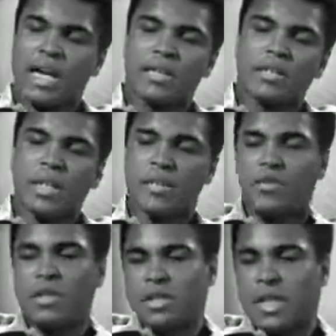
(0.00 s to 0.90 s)
Well, I can
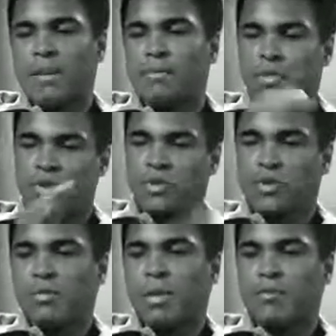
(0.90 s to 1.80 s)
take, for an example, to
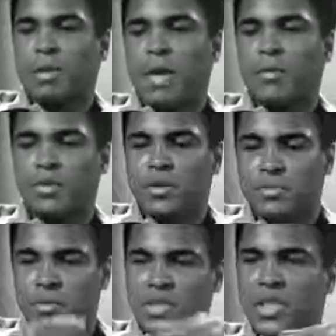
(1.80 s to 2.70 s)
show you my power,
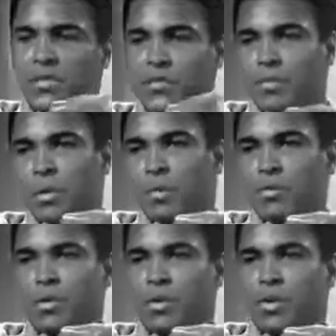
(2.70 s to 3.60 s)
some silver
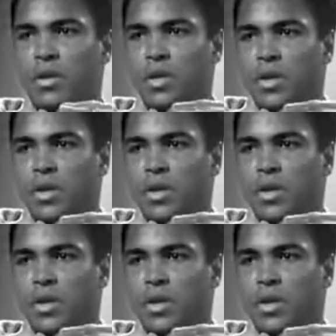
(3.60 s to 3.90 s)
paper.